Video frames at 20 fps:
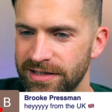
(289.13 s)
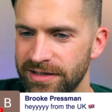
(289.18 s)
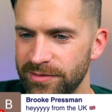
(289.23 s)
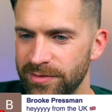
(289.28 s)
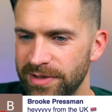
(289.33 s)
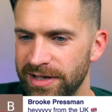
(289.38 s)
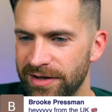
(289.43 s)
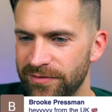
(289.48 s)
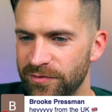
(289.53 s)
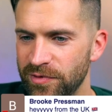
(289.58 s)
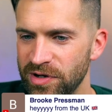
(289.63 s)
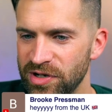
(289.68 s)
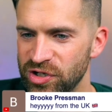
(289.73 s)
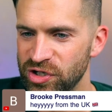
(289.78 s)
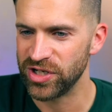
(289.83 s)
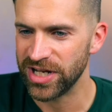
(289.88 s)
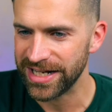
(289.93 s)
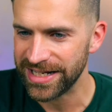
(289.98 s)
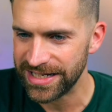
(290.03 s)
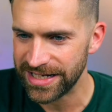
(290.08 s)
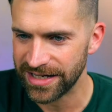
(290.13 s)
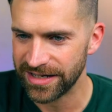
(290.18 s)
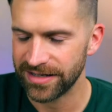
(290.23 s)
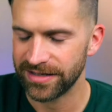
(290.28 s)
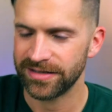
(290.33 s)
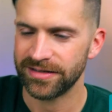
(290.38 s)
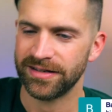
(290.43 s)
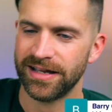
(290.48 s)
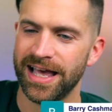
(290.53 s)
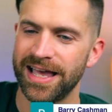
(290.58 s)
We got
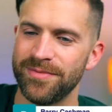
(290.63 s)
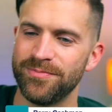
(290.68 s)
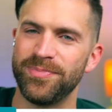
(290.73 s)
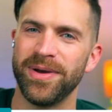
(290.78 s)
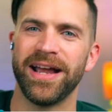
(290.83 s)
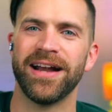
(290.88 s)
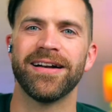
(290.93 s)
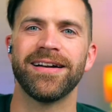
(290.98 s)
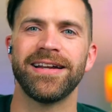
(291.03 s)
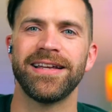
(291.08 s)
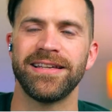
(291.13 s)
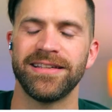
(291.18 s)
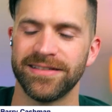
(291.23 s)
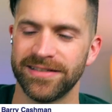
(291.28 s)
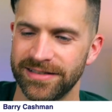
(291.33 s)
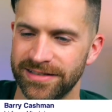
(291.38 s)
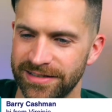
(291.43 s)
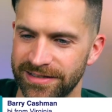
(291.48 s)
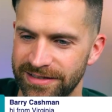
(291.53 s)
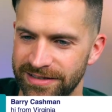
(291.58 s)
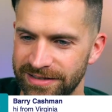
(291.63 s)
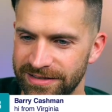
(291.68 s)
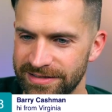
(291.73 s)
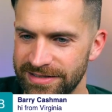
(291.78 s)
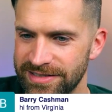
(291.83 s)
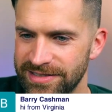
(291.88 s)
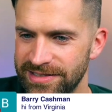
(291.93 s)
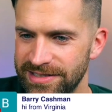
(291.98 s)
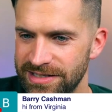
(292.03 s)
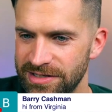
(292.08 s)
Virginia. Hi, Barry. Good
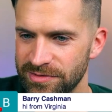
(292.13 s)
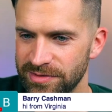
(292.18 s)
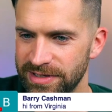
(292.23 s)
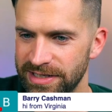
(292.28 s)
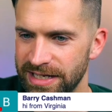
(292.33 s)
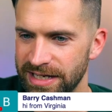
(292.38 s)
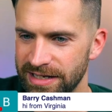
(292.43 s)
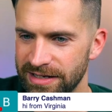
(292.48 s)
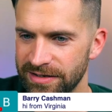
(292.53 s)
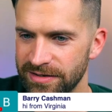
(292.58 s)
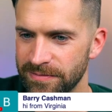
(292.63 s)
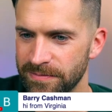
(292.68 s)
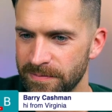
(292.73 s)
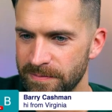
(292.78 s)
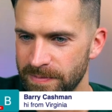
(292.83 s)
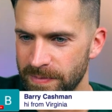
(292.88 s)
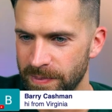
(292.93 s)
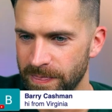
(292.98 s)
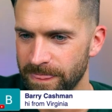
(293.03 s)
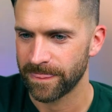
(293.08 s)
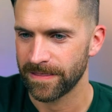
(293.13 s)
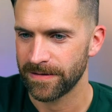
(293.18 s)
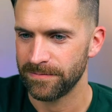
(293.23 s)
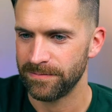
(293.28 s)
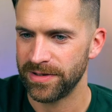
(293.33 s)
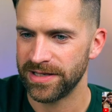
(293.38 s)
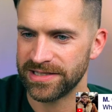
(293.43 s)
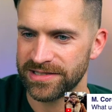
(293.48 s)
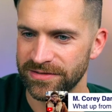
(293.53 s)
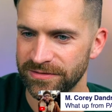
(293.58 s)
to see you again.
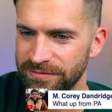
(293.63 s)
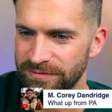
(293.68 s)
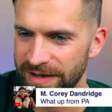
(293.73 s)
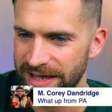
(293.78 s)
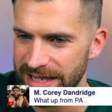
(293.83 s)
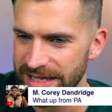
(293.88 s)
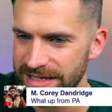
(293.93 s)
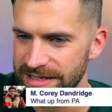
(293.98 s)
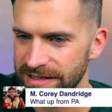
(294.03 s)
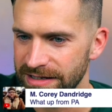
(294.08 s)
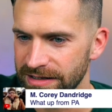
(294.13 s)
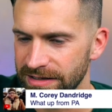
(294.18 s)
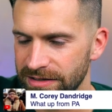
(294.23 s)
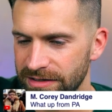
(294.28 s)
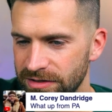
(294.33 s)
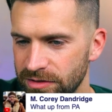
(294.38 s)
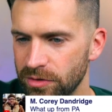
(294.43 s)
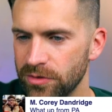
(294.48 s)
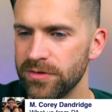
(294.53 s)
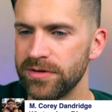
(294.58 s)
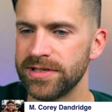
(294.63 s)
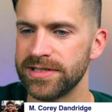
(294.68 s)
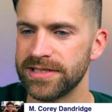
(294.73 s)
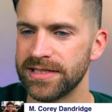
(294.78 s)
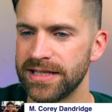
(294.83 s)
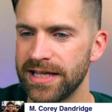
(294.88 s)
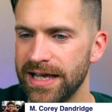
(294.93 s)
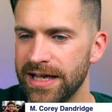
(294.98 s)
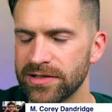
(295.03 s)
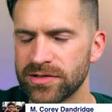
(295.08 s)
Pennsylvania. Corey's
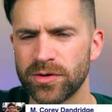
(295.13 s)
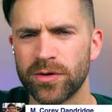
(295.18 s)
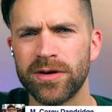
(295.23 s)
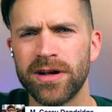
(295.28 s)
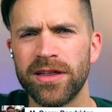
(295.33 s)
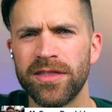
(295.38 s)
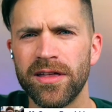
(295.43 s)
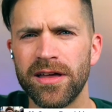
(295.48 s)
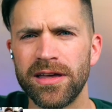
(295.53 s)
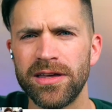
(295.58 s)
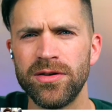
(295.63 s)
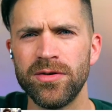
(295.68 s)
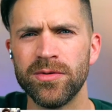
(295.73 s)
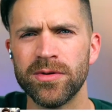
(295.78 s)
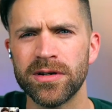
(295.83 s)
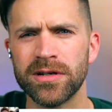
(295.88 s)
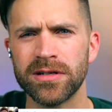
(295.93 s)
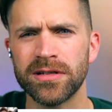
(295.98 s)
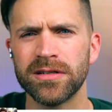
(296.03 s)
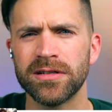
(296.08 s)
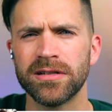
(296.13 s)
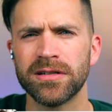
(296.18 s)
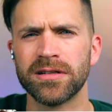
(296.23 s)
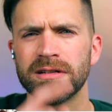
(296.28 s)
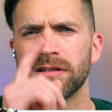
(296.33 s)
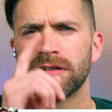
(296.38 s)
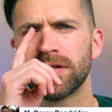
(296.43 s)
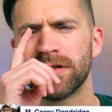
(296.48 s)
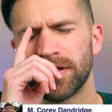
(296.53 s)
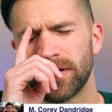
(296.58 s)
in the house. Corey, I thought you were
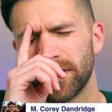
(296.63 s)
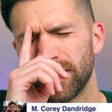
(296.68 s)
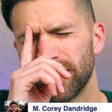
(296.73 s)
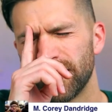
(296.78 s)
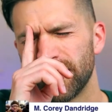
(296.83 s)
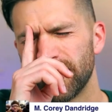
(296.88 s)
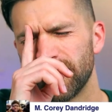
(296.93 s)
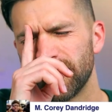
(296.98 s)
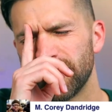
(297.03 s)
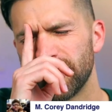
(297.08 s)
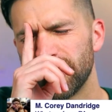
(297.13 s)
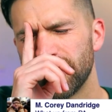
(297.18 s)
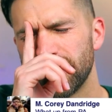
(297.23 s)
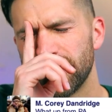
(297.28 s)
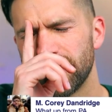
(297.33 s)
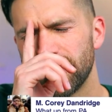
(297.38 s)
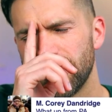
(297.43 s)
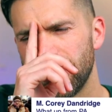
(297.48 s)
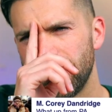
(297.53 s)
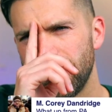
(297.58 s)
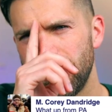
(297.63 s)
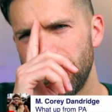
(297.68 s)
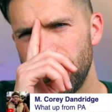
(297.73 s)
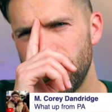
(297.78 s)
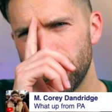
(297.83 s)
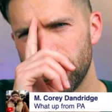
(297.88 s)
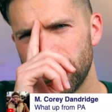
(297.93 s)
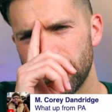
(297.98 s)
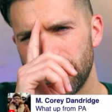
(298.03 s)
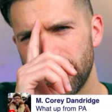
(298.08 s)
I thought
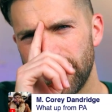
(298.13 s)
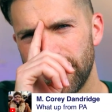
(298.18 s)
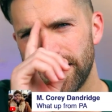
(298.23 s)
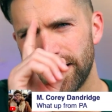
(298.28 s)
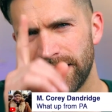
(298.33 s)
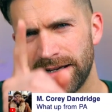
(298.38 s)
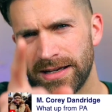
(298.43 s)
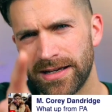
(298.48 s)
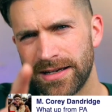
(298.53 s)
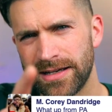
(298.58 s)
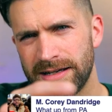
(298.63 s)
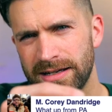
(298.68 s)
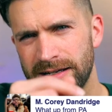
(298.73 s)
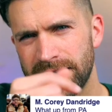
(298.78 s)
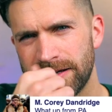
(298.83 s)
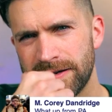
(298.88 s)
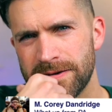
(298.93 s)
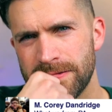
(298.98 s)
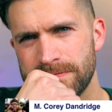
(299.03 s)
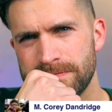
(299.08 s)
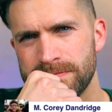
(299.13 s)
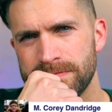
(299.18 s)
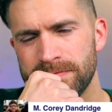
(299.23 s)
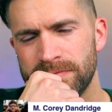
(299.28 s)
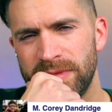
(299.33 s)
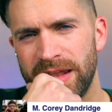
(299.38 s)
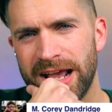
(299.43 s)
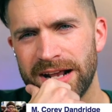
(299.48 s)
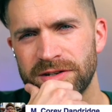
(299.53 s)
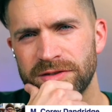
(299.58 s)
you were
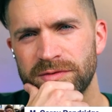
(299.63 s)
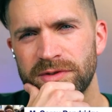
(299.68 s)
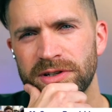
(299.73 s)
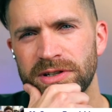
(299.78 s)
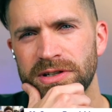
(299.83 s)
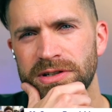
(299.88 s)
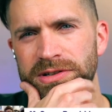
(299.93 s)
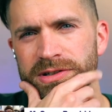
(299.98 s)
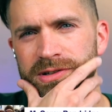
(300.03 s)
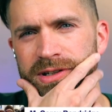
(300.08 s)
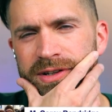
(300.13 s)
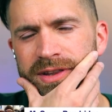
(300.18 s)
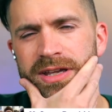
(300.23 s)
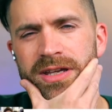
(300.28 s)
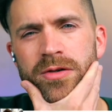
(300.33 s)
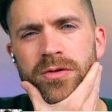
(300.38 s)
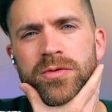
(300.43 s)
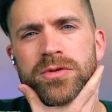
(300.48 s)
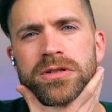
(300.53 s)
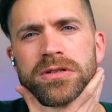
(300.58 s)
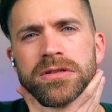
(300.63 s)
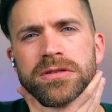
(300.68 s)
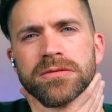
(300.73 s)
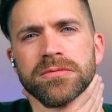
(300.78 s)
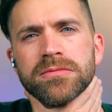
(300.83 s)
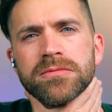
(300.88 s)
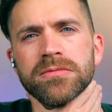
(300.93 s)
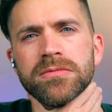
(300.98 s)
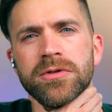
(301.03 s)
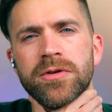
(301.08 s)
Nashville. I thought you were
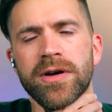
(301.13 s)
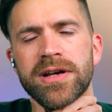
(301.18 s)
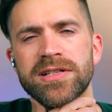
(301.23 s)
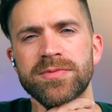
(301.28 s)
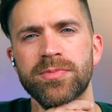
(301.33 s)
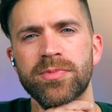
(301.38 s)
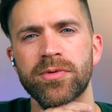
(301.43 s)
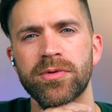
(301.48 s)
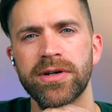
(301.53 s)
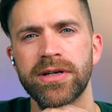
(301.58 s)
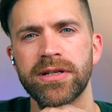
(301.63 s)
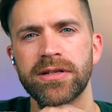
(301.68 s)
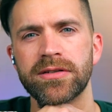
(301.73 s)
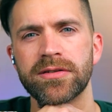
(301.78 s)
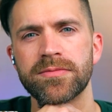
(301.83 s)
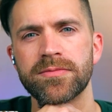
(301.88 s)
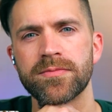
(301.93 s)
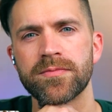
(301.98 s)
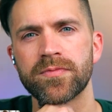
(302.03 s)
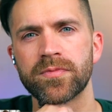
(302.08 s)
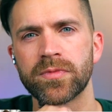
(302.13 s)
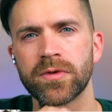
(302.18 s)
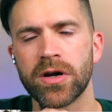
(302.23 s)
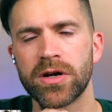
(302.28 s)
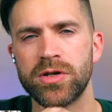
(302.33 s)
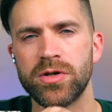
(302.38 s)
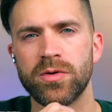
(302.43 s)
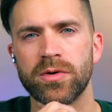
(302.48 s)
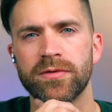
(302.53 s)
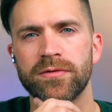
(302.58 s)
Grace Point. Are
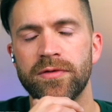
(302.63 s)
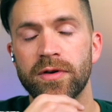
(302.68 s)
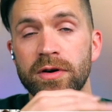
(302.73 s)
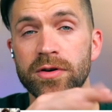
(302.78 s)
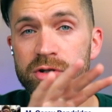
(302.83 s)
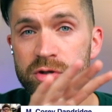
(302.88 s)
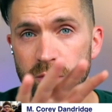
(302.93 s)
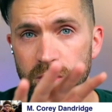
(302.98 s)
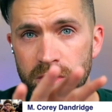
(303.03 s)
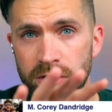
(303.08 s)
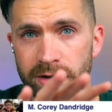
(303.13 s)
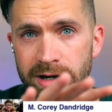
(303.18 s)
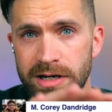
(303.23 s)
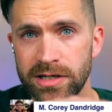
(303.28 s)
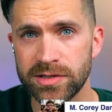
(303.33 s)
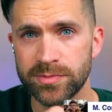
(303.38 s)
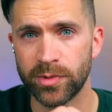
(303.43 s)
you a virtual Grace